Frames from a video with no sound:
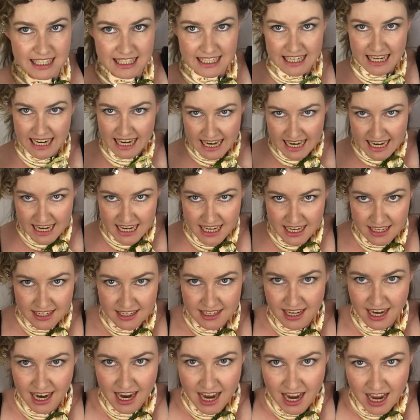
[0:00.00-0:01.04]

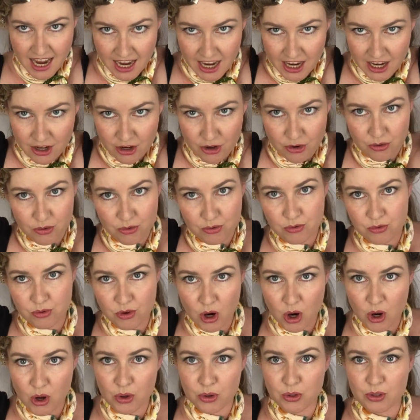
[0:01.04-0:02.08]
teased and
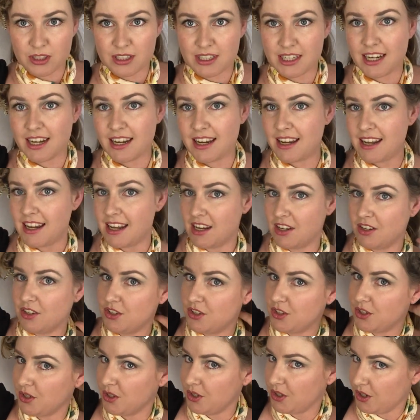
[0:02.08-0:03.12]
rolled
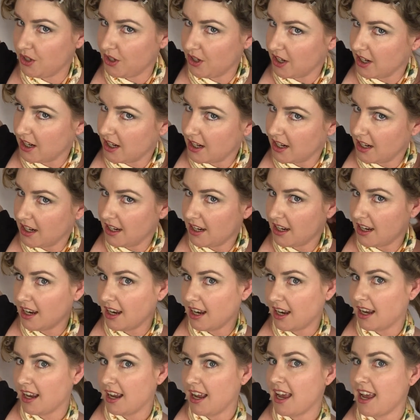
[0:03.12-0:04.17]
into
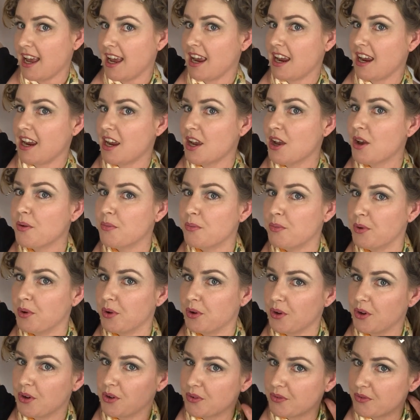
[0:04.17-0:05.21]
a
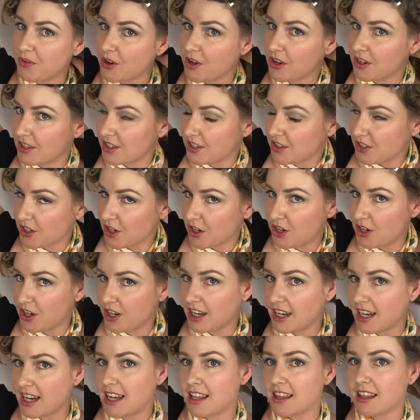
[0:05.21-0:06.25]
bouffant. So you
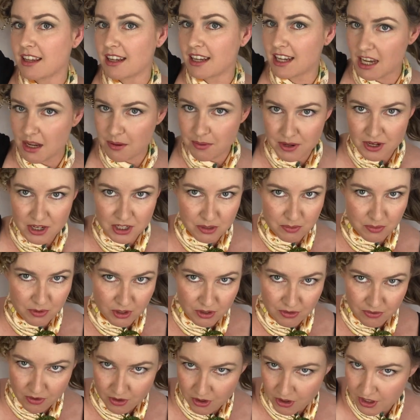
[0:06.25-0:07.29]
can either keep it as a
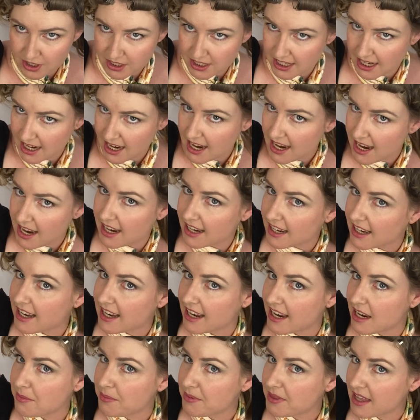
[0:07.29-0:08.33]
bouffant,
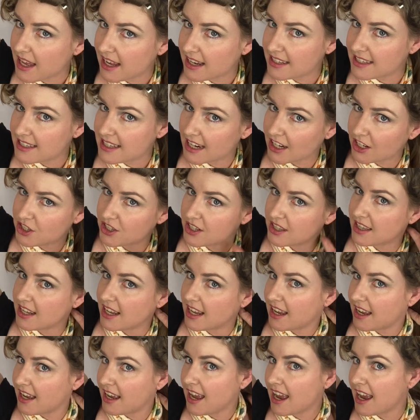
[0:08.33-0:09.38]
keep that section
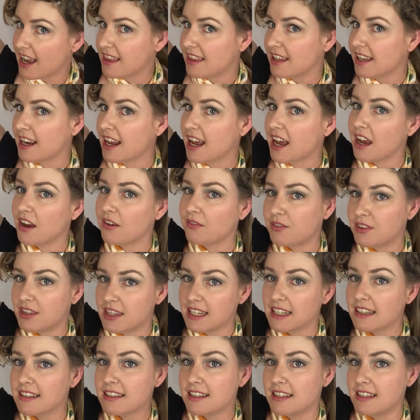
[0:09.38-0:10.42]
there, and then have
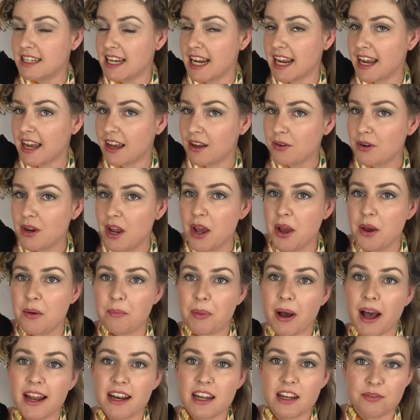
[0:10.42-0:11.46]
this down.
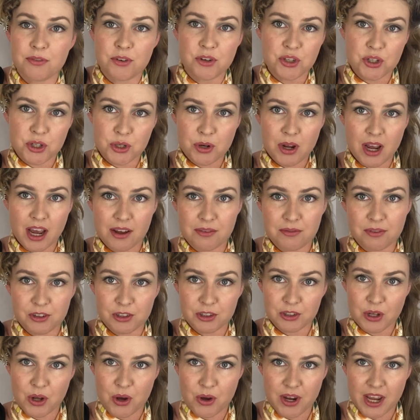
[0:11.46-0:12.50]
But if you do have
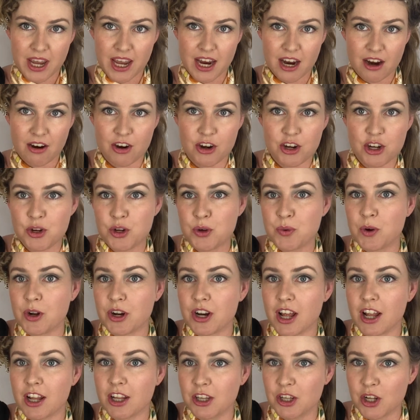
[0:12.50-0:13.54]
long hair and you want
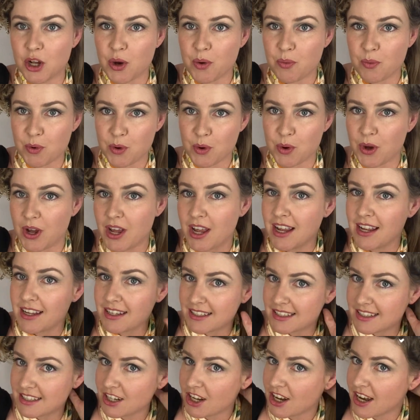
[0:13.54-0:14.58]
a lot more
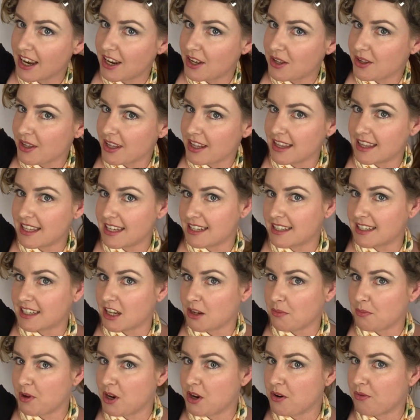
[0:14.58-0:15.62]
style, this
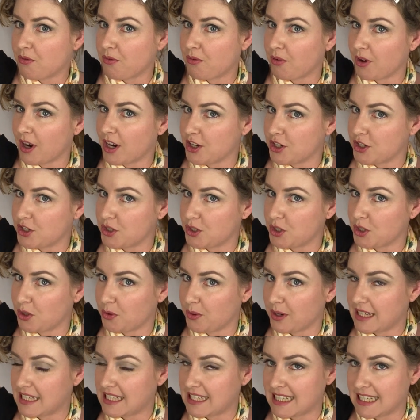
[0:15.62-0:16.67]
can be French
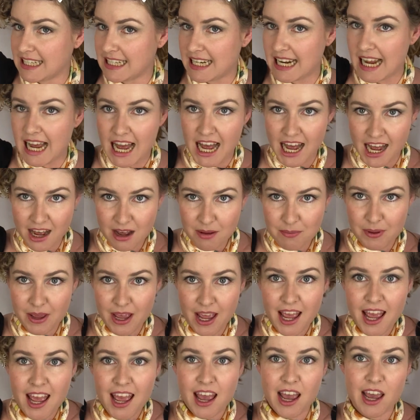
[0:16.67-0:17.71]
twisted up
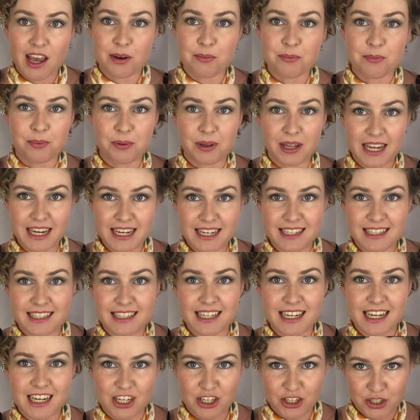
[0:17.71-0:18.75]
and placed
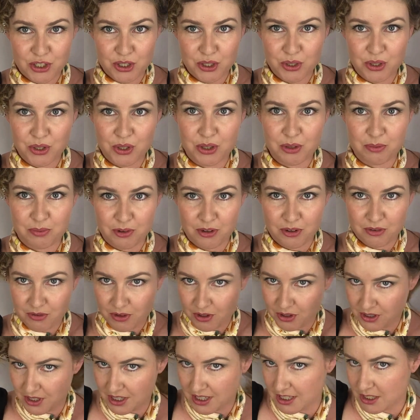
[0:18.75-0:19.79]
into the
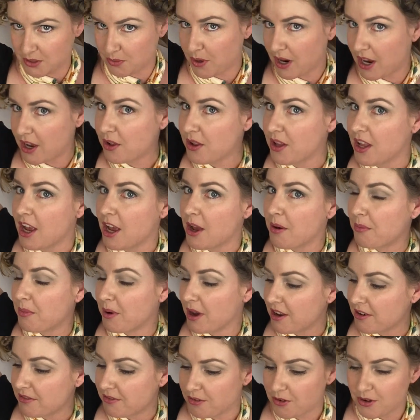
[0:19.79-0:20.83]
bouffant as well.
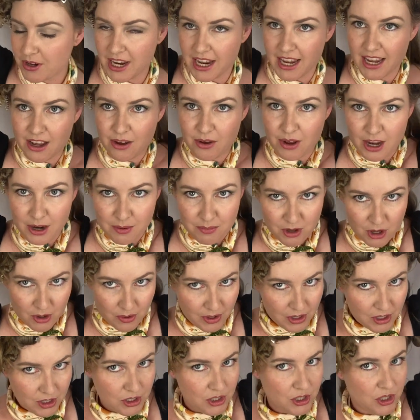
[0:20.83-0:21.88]
But for now, I'm
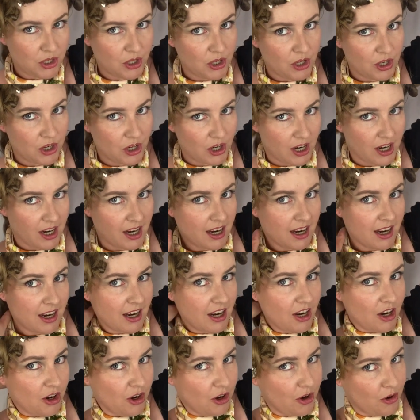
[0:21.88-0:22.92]
going to
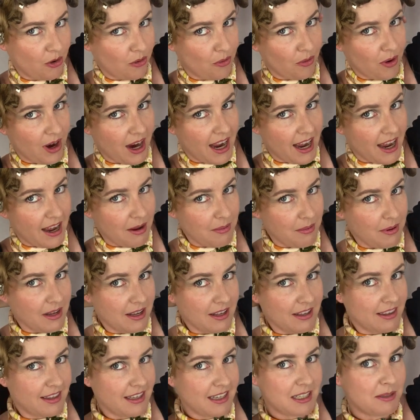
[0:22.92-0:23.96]
grab
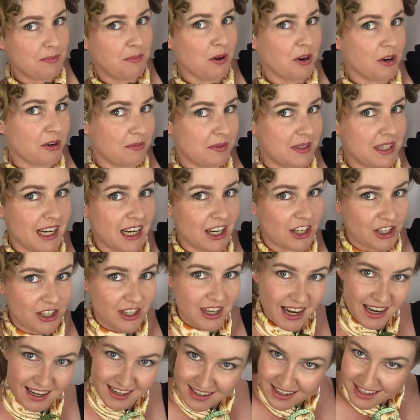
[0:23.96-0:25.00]
this bottom section
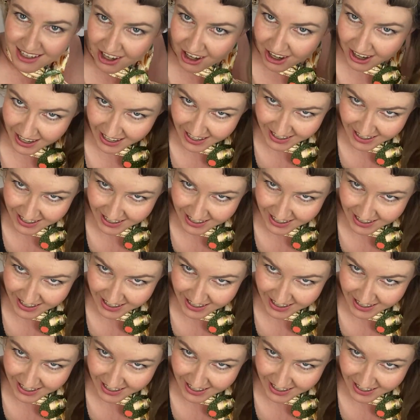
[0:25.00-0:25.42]
and tie